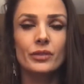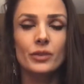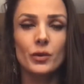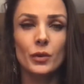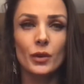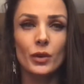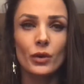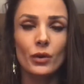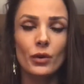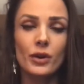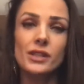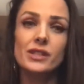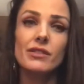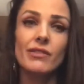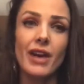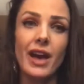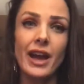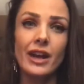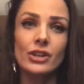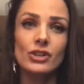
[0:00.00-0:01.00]
to a course
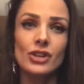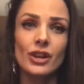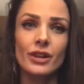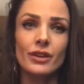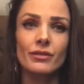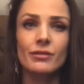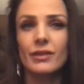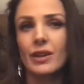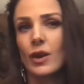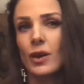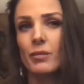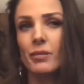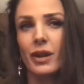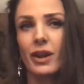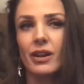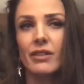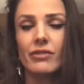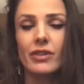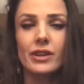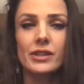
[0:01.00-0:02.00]
of action, now I'm
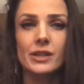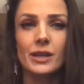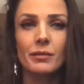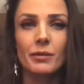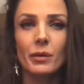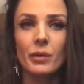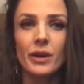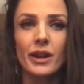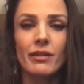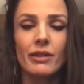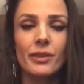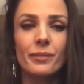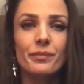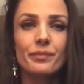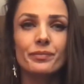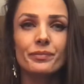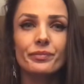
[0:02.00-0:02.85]
paraphrasing, but whatever,